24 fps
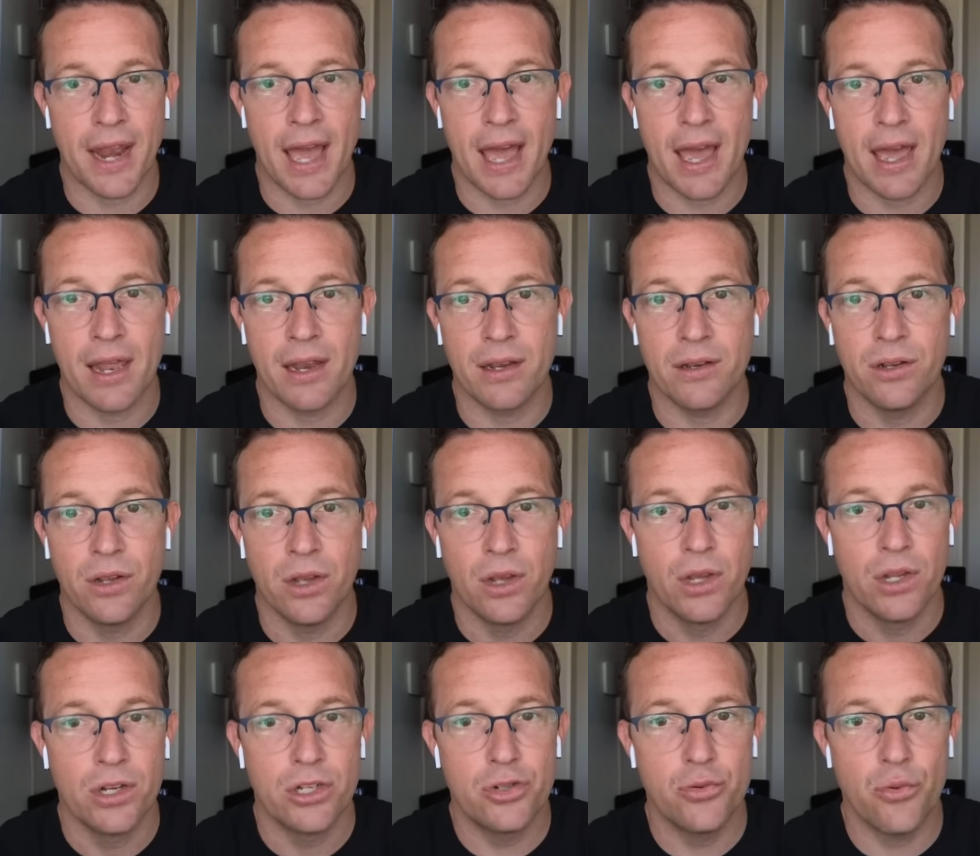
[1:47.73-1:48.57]
had
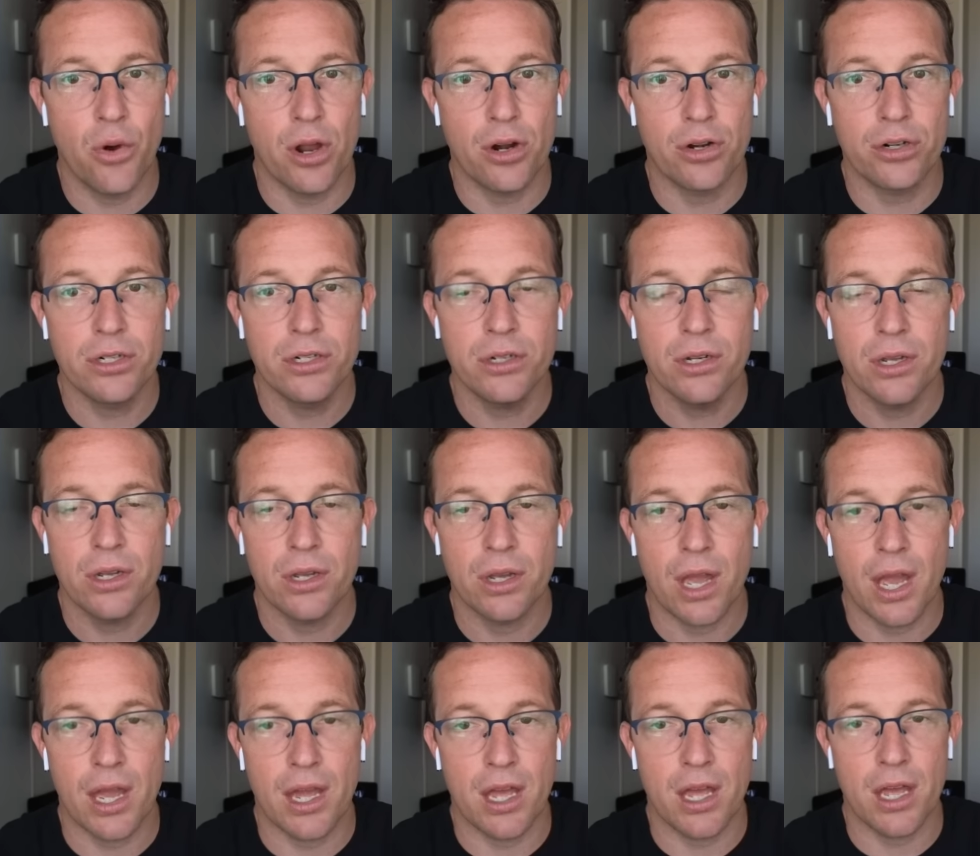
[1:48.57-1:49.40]

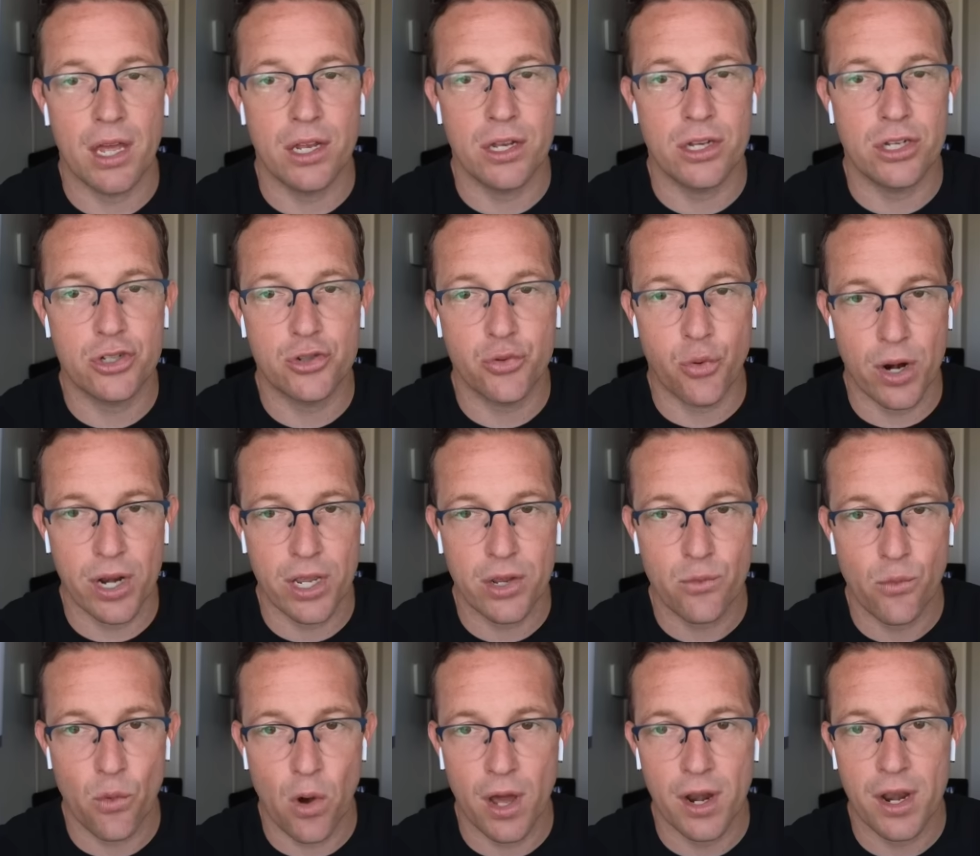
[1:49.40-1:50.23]

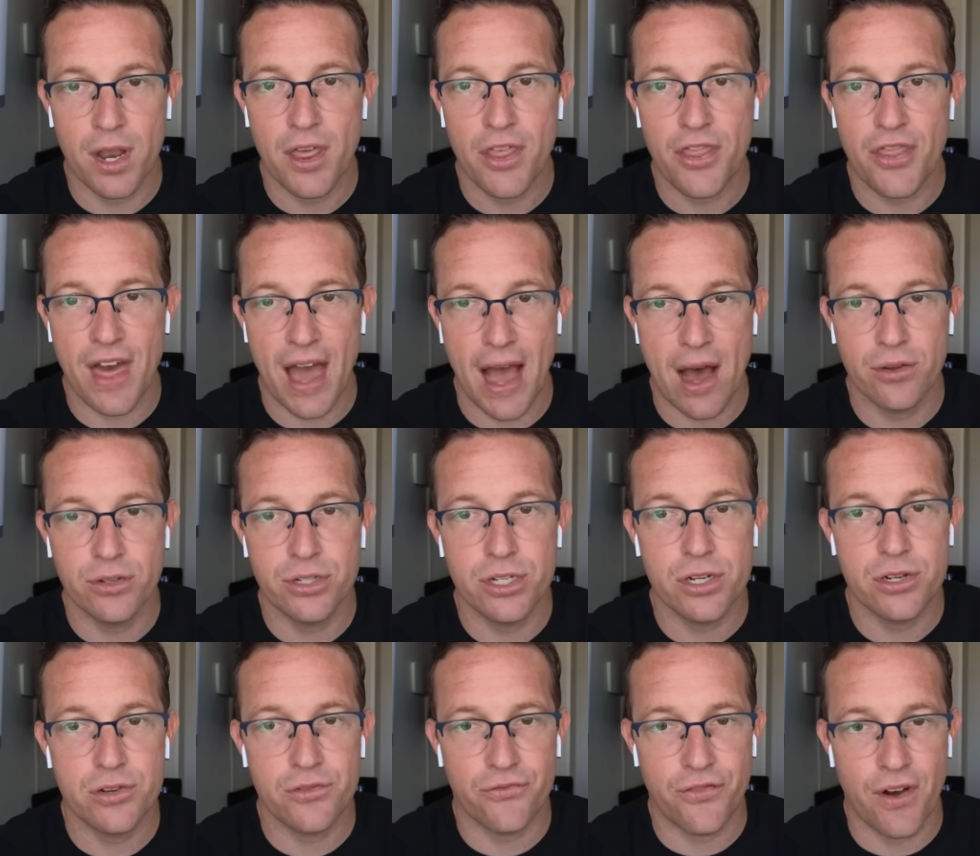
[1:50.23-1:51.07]

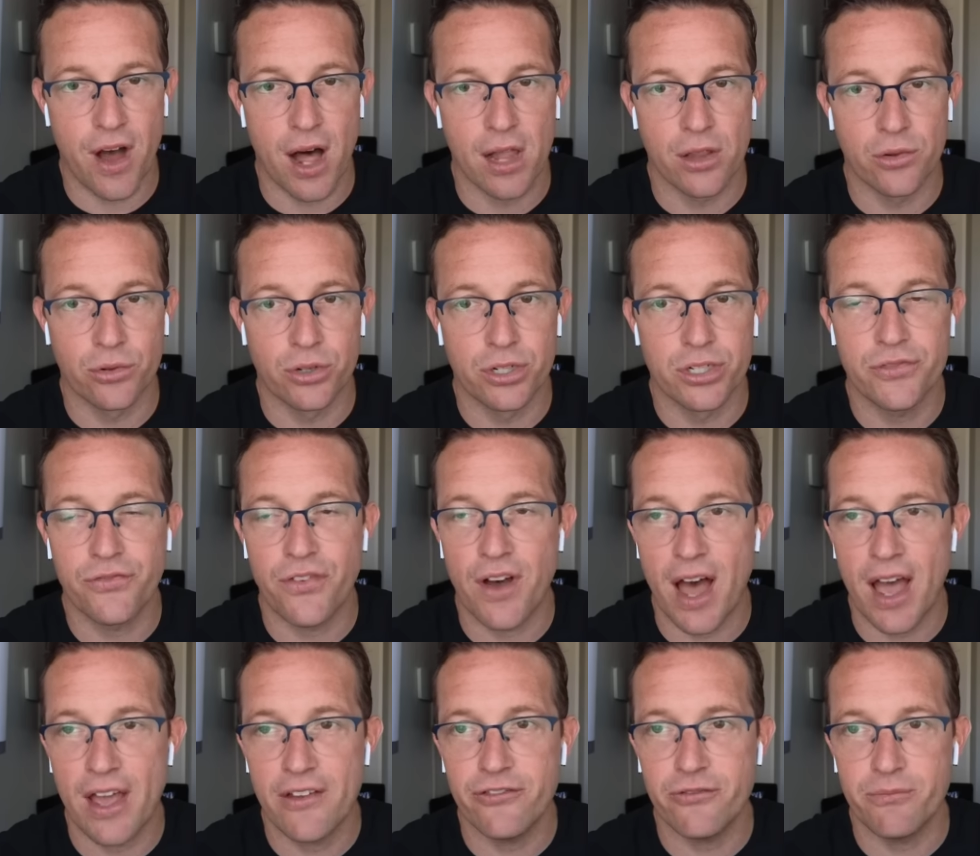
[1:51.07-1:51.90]
221,000 followers,
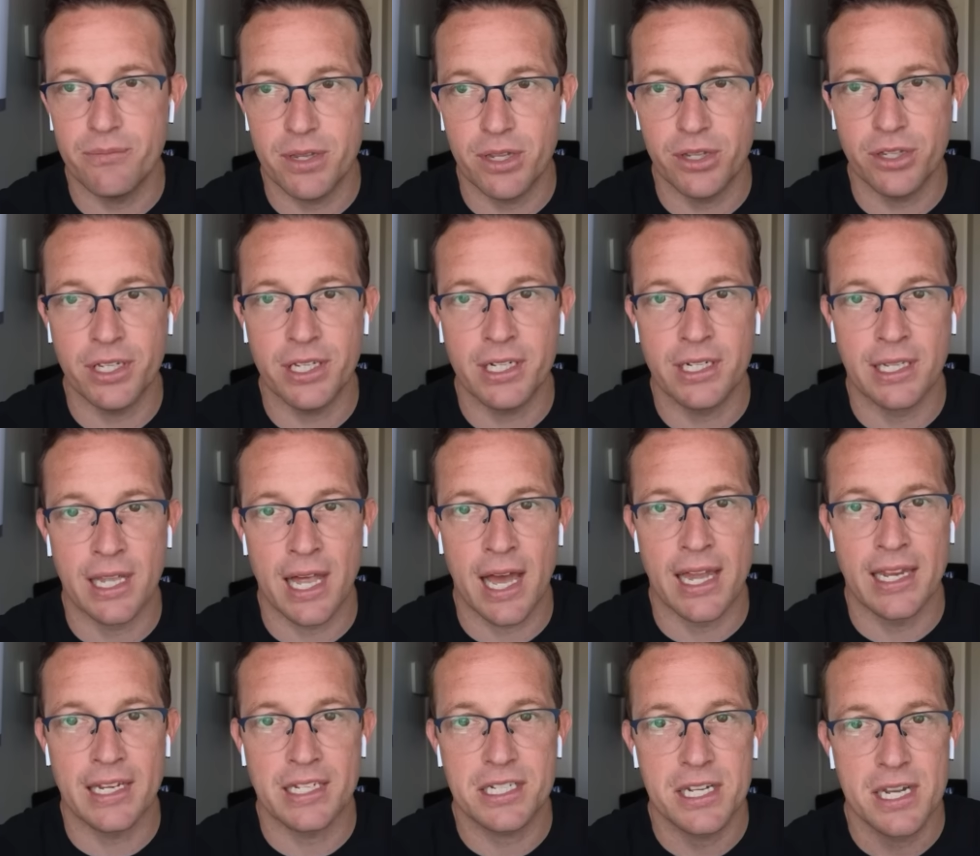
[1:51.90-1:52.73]
5 million
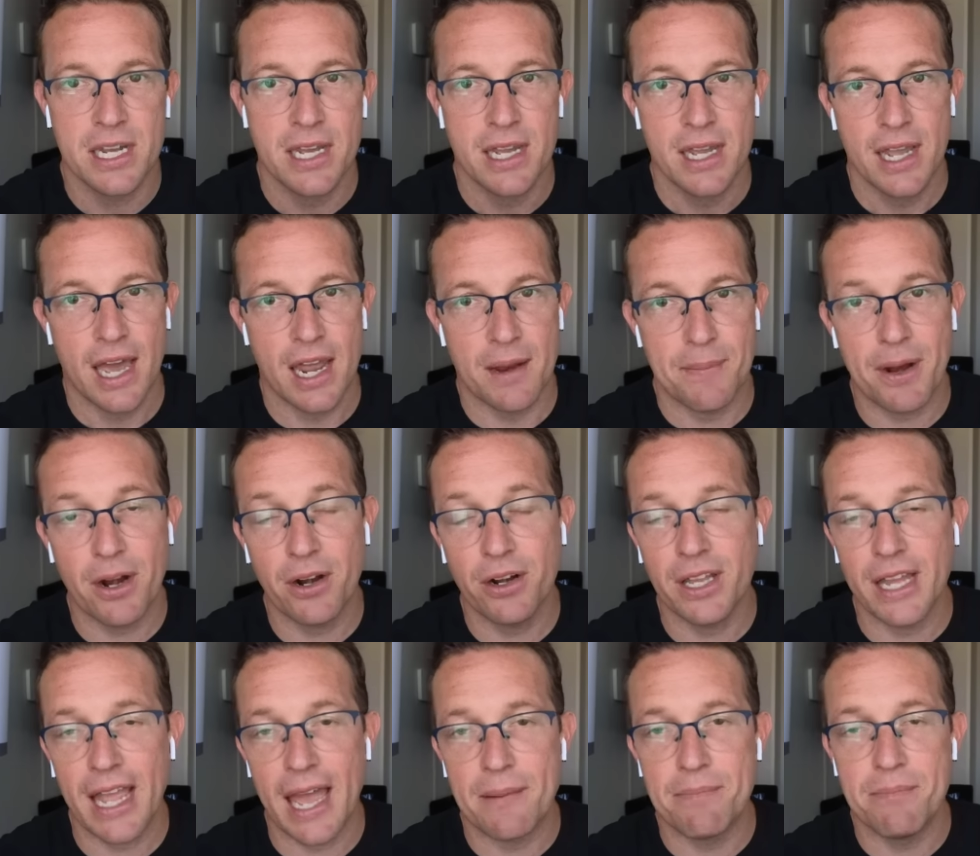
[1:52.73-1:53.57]
likes, and
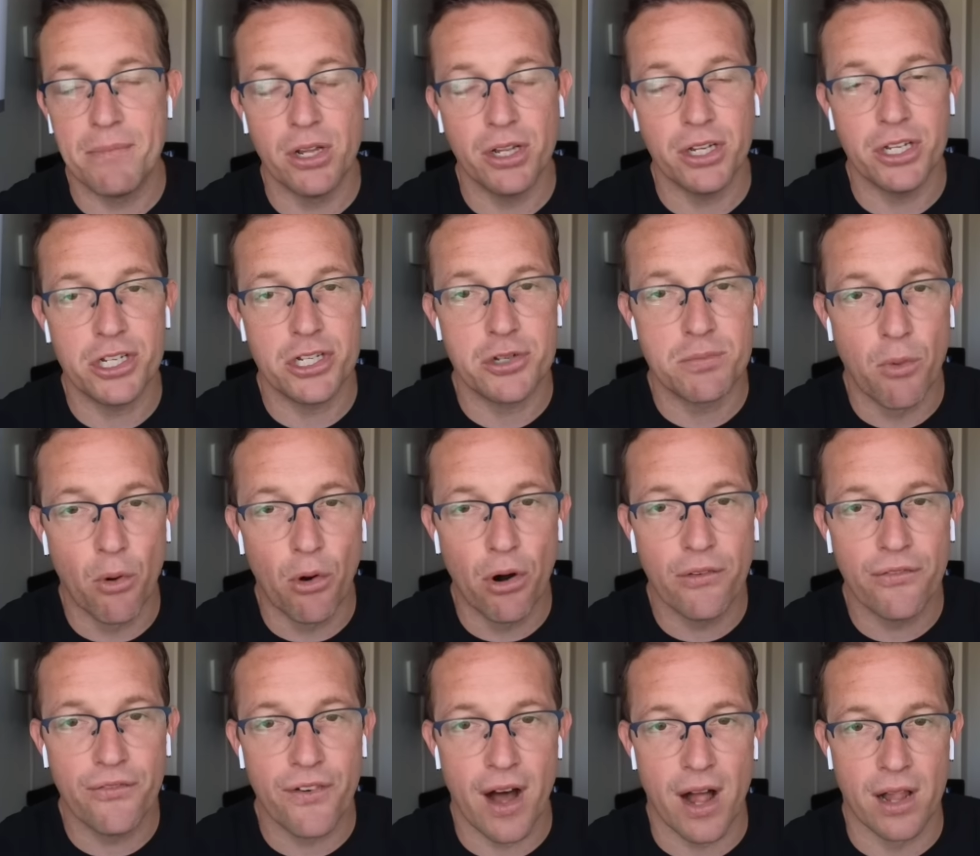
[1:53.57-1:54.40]
apparently had millions
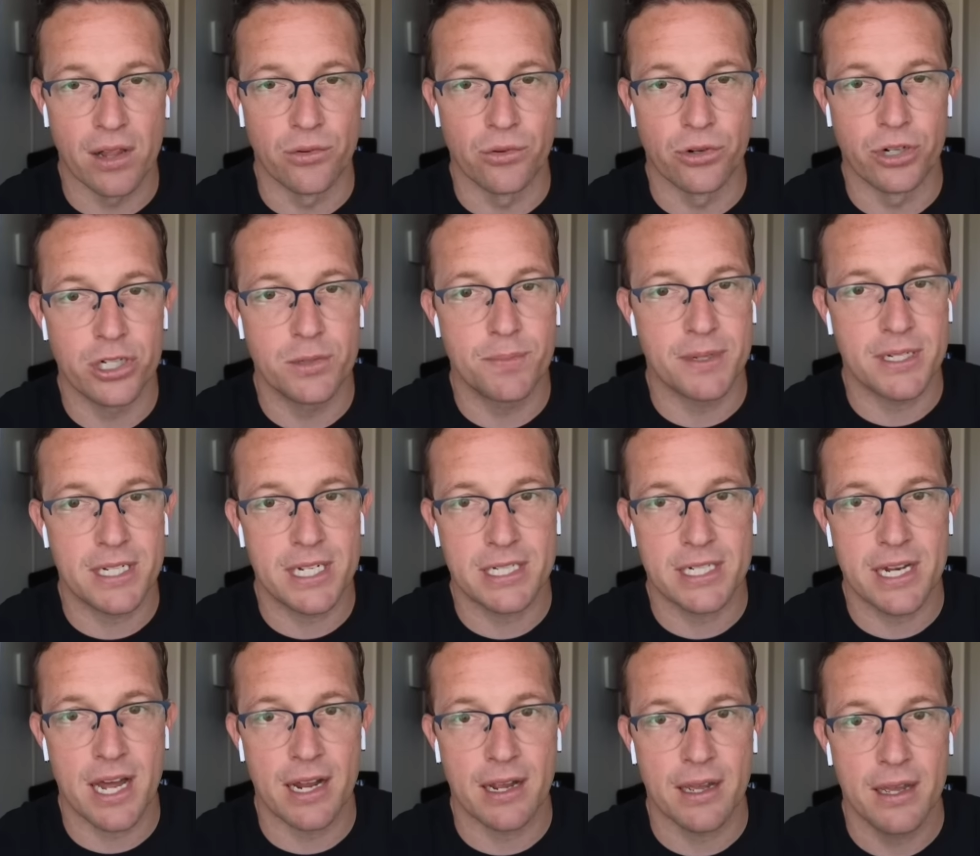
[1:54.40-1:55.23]
more followers, but
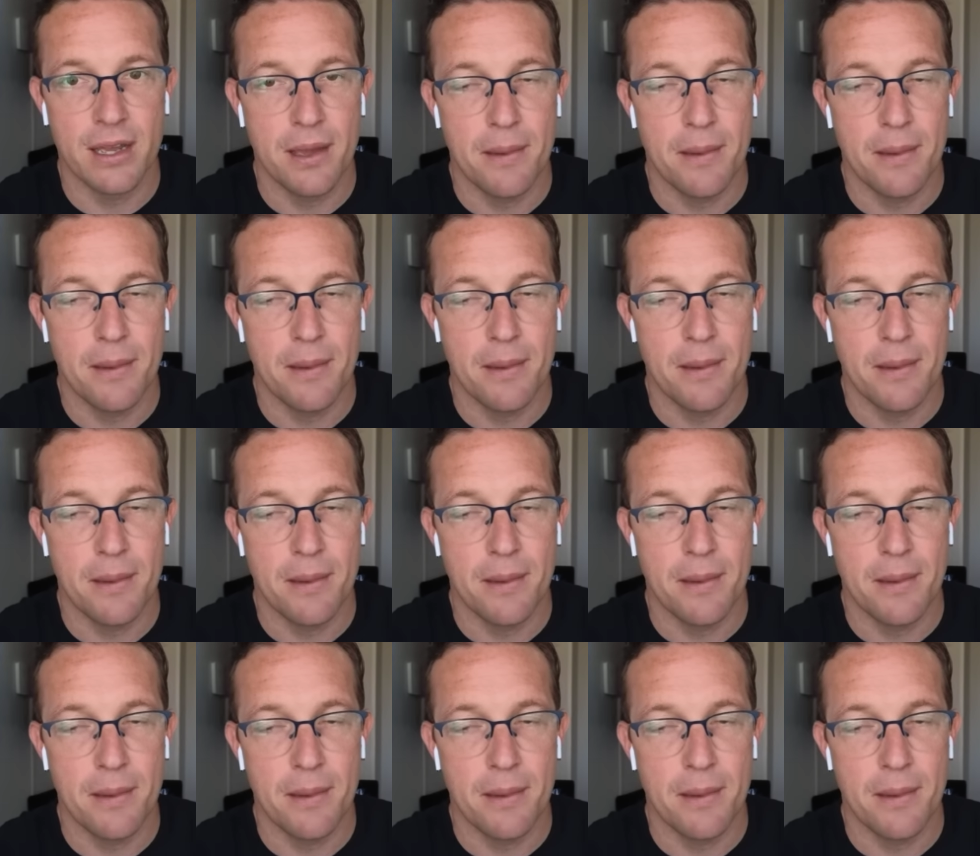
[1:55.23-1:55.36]
TikTok